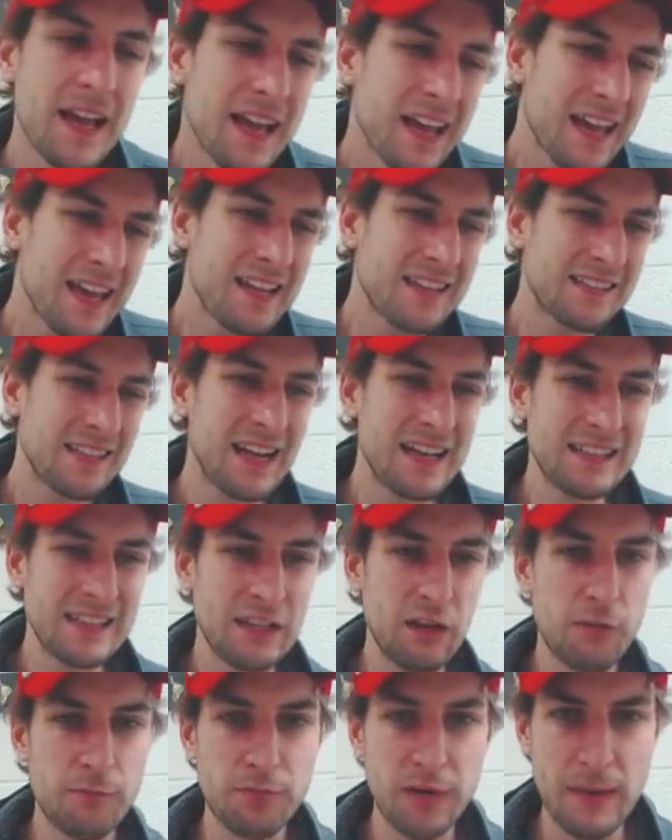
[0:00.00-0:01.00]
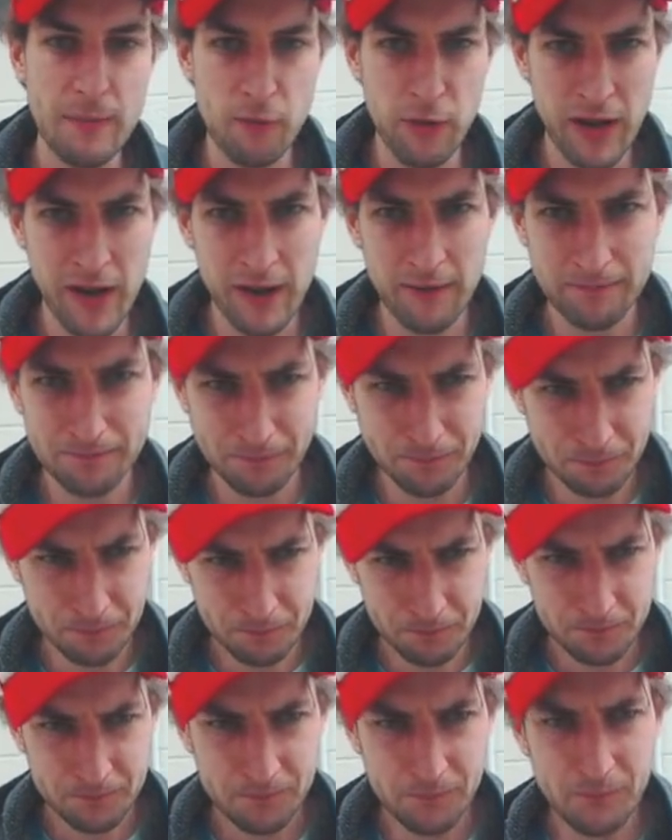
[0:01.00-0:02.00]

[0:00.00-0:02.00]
but he decides to lead with Primarina.